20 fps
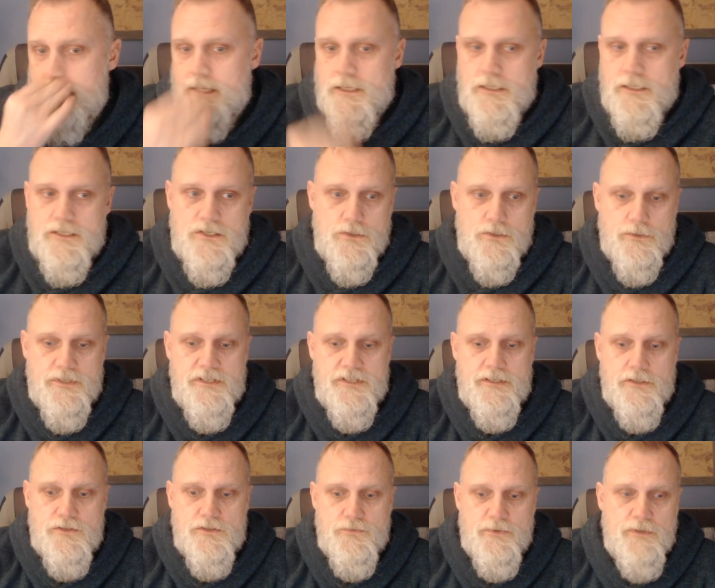So this
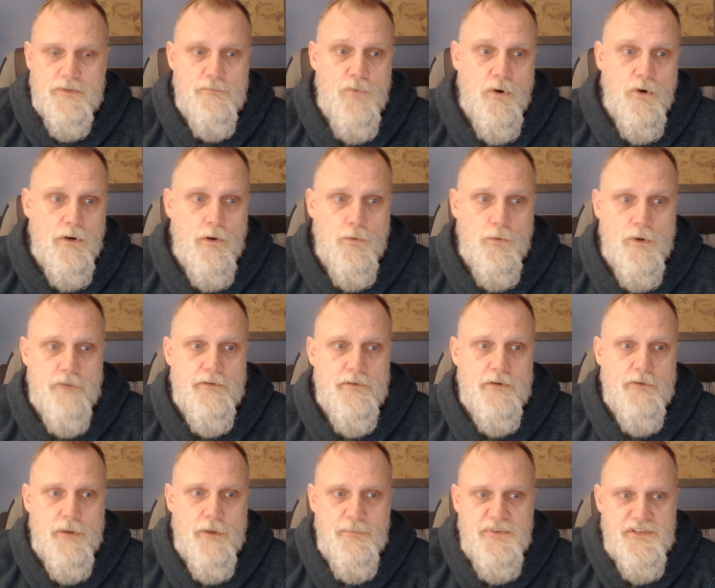deals with the Moro River
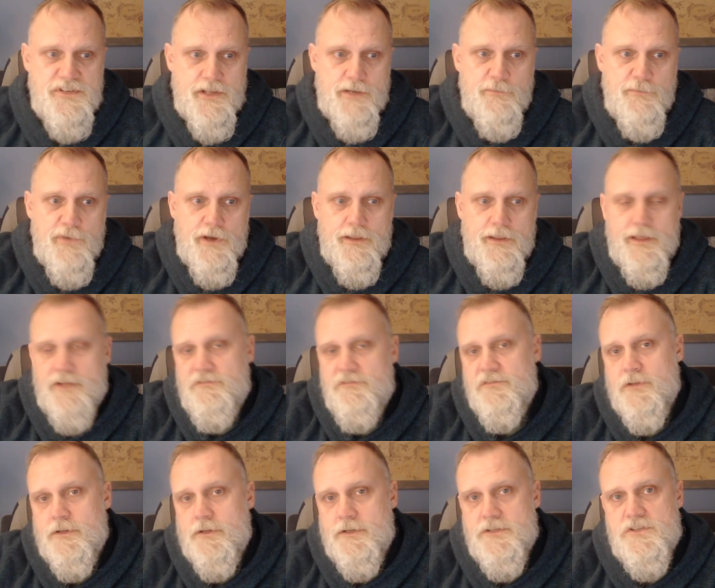represented by that
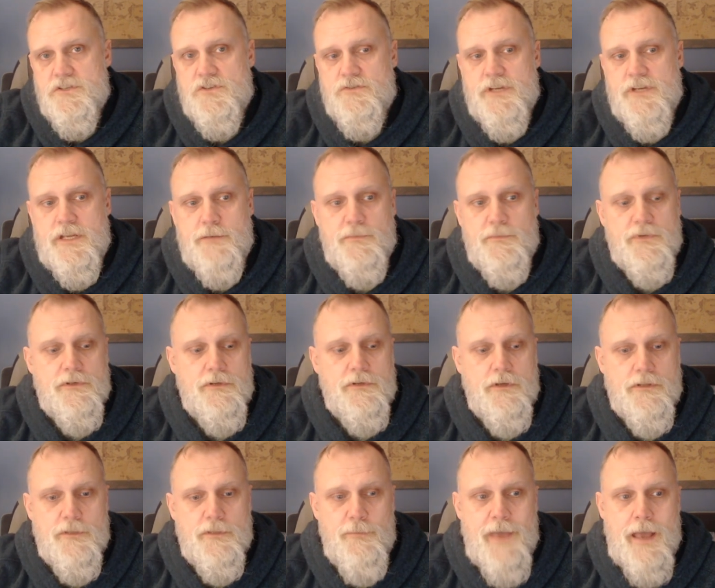flooded stream
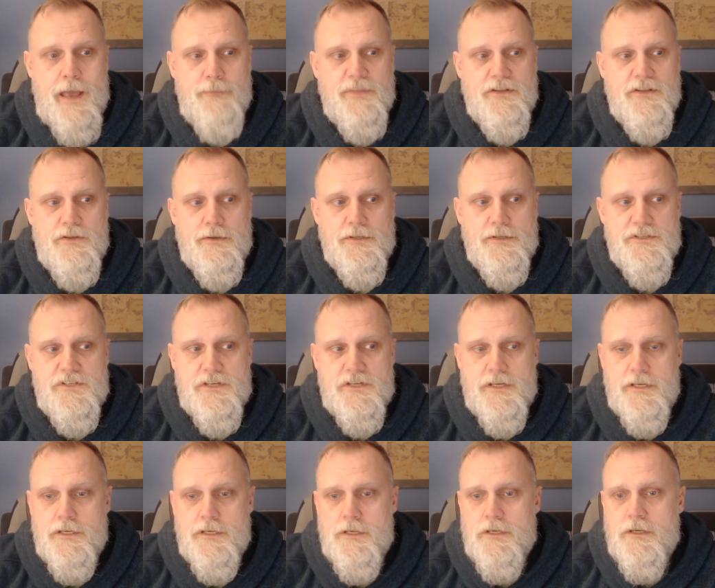on the map that you can
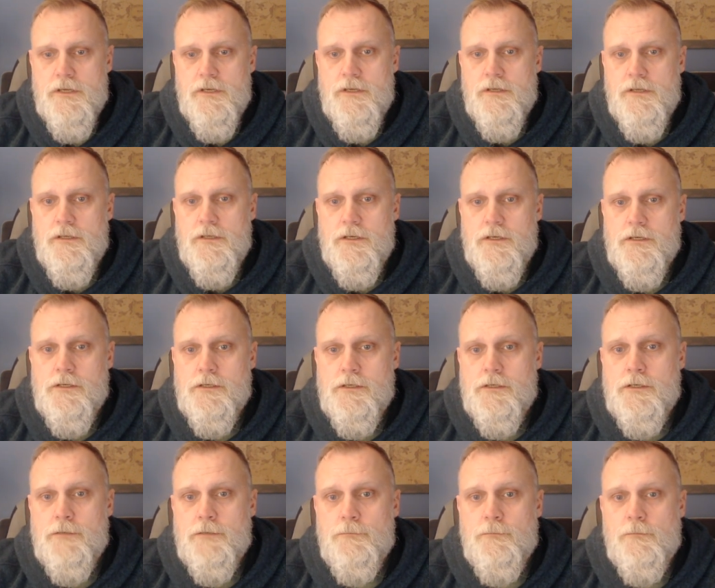see.
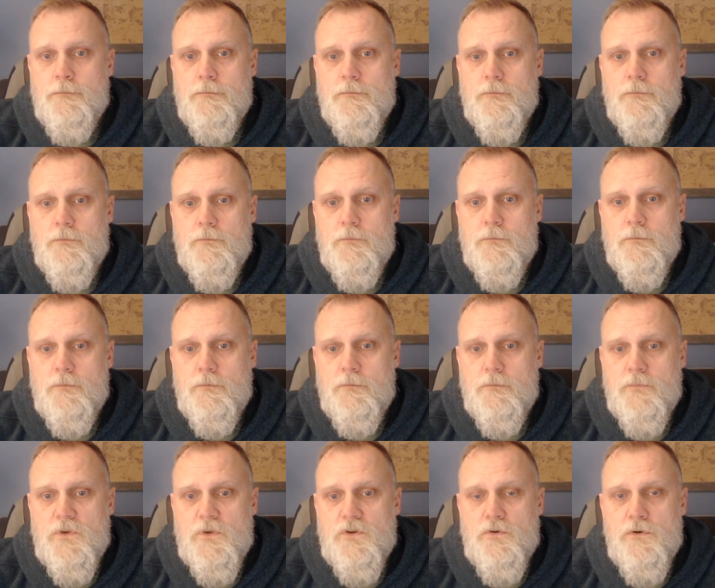Um,
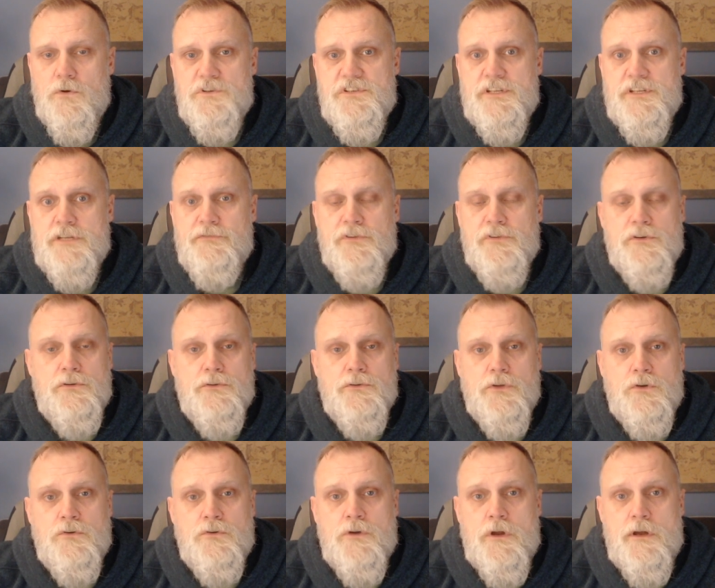notoriously difficult to
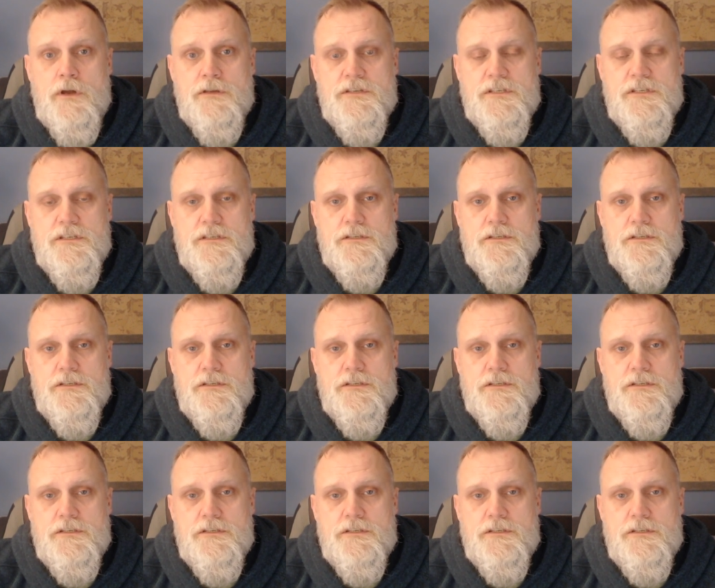cross.